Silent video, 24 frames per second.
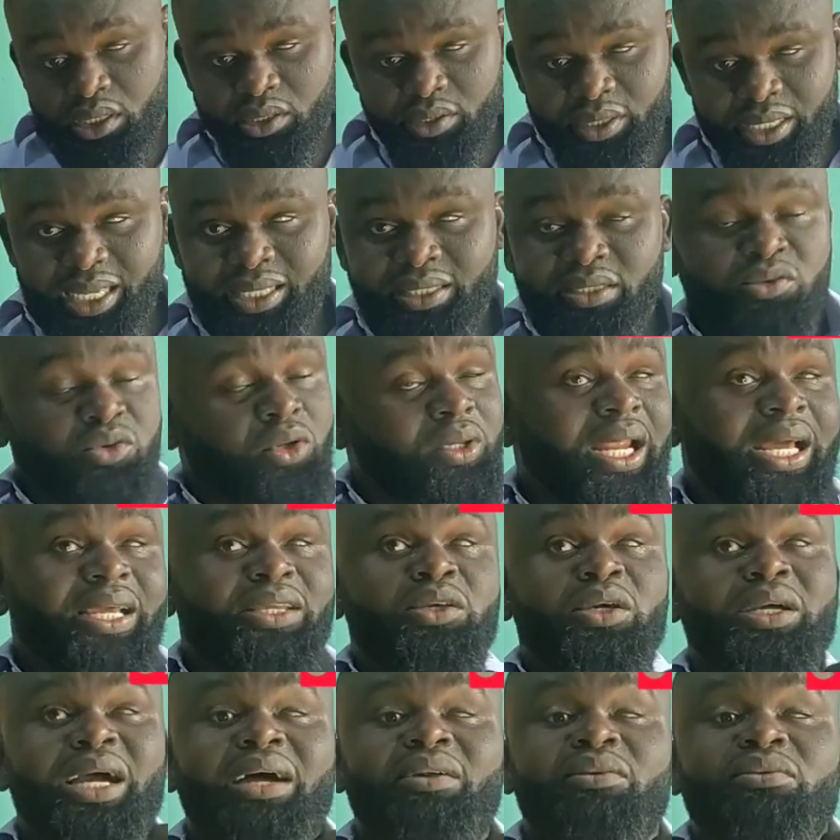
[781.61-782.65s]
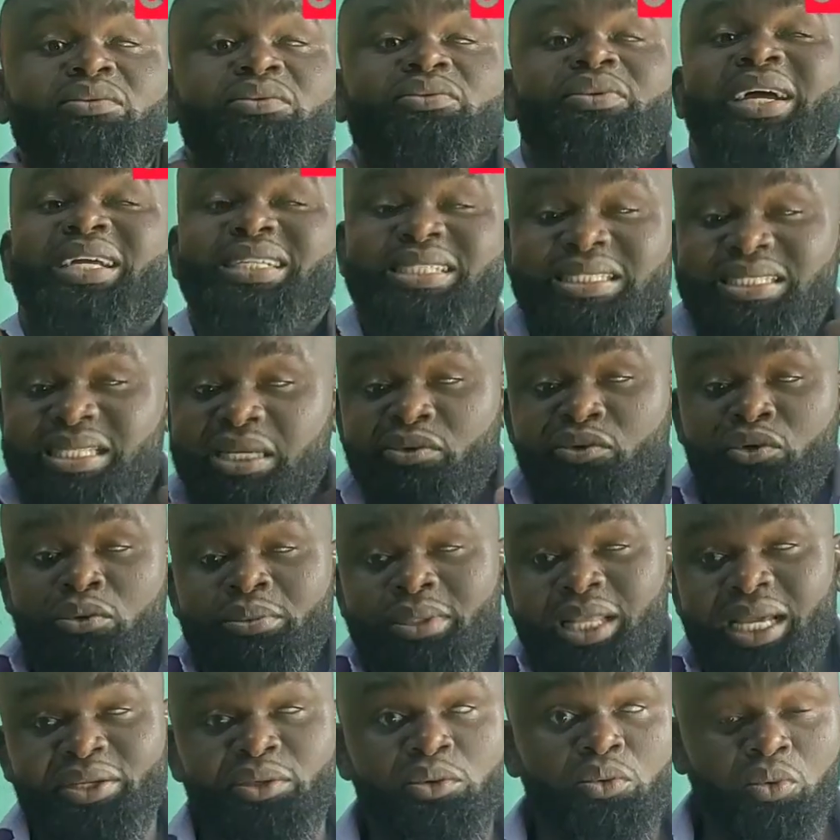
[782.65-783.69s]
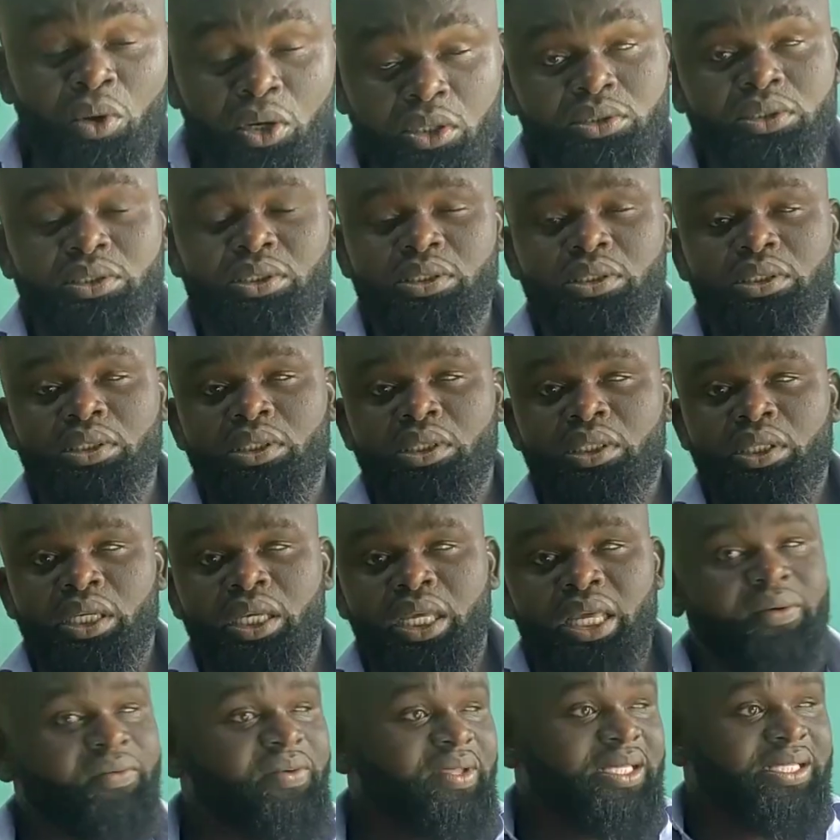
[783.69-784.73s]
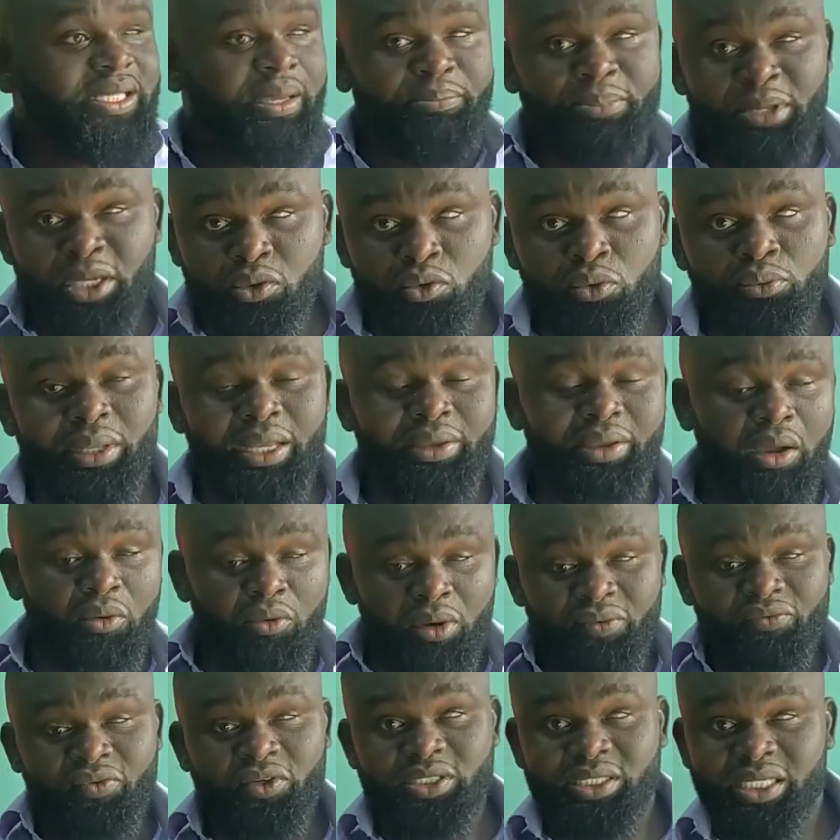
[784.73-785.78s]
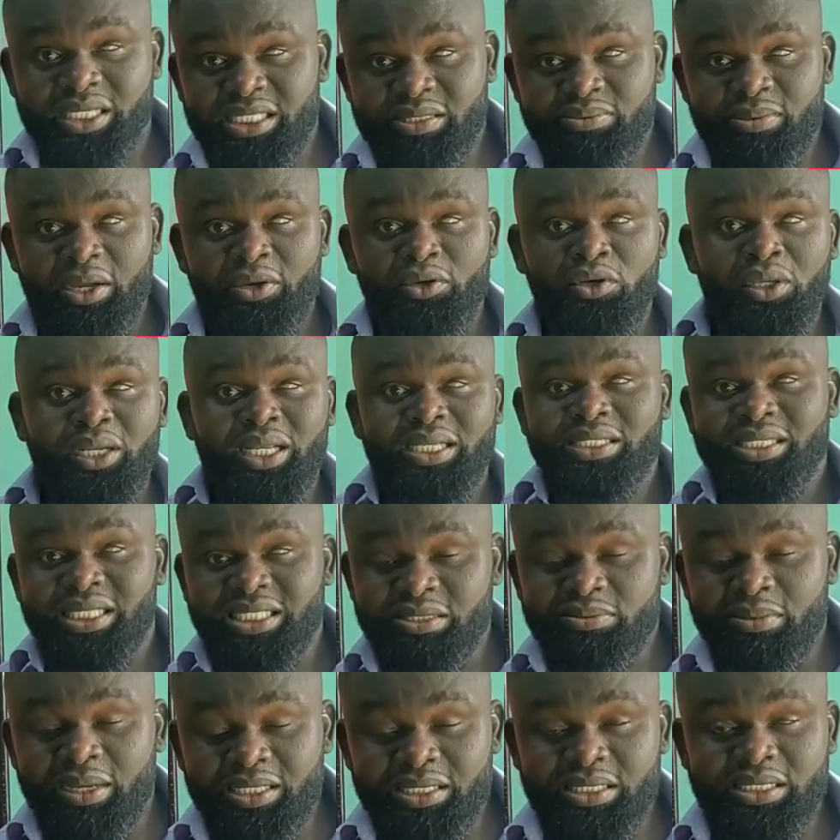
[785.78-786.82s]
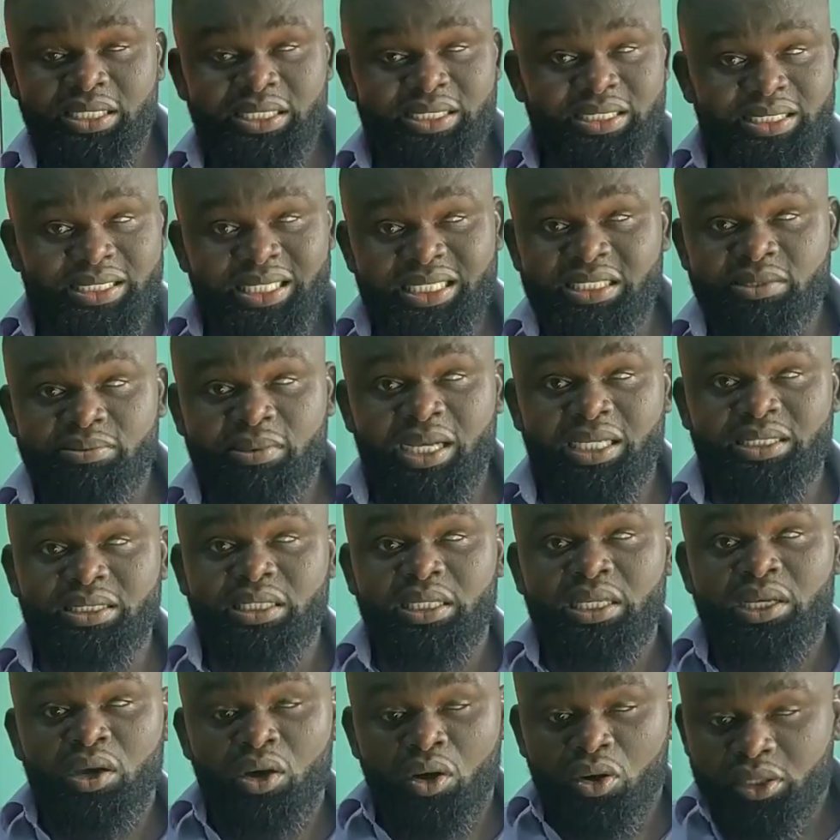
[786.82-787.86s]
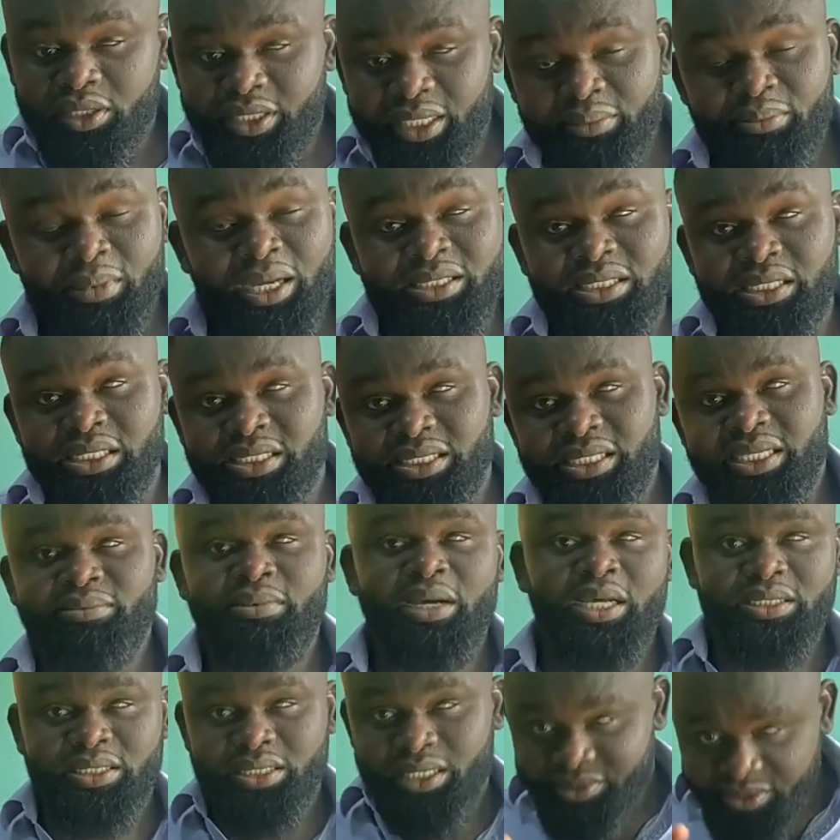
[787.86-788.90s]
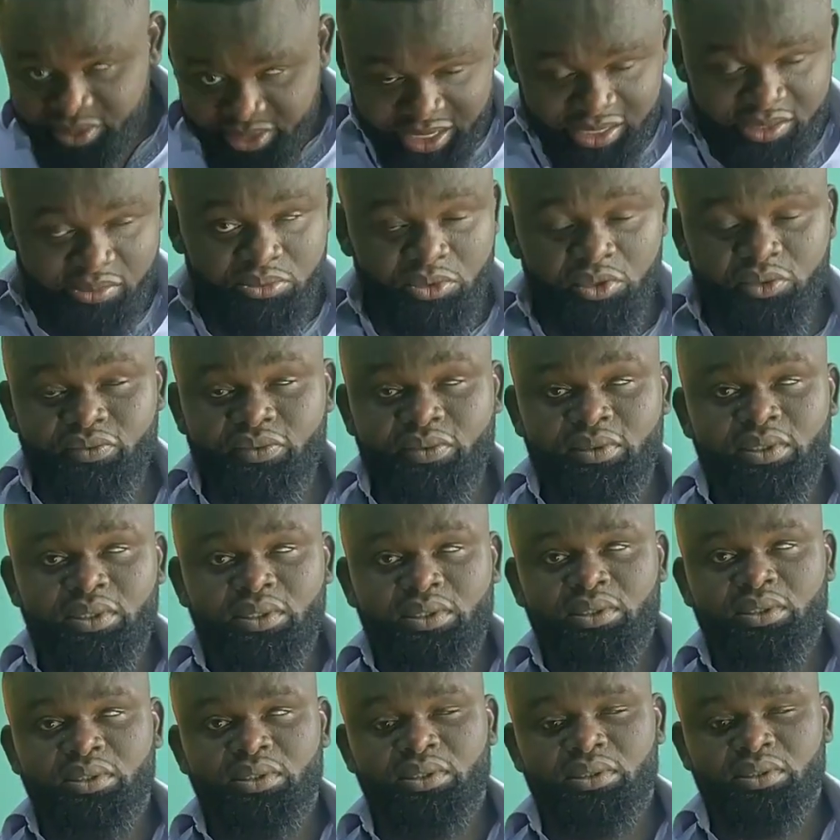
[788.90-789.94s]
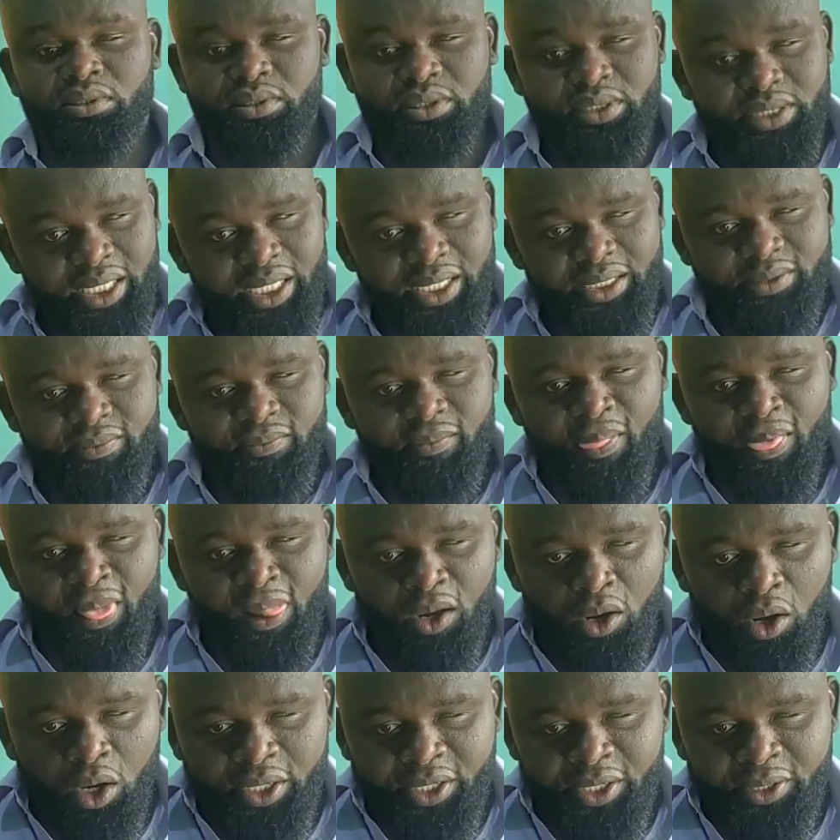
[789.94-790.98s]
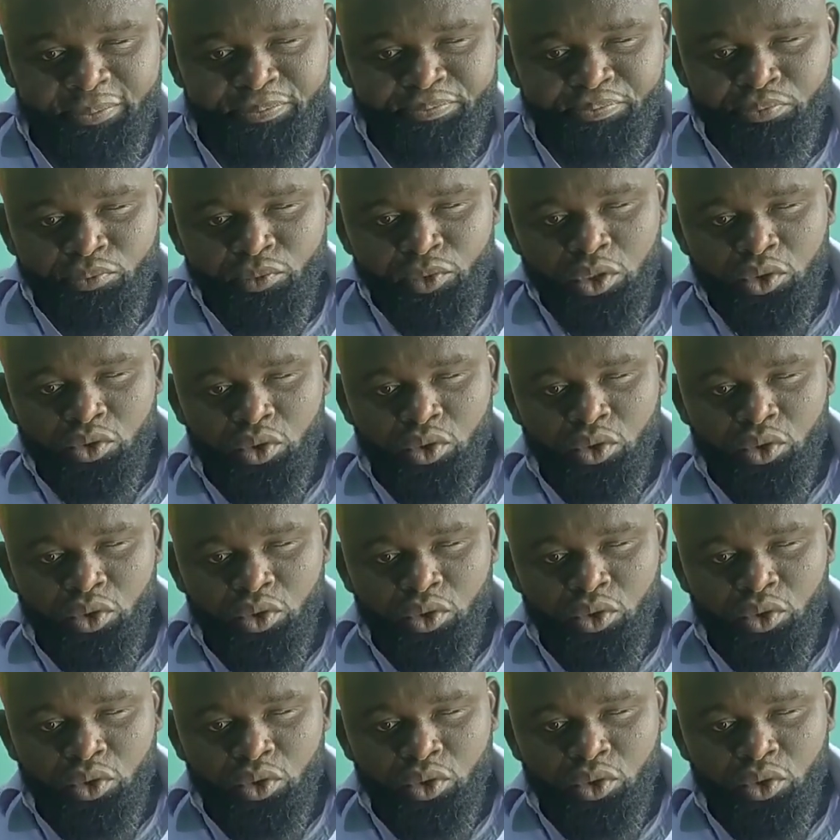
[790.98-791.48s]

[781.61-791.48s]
Yeah, so that you can rent the room that you want. If it is a big room and you're waiting for 6 months, you know that 6 months is 6 months or 3 months is 3 months, then you just move. Yes. Okay.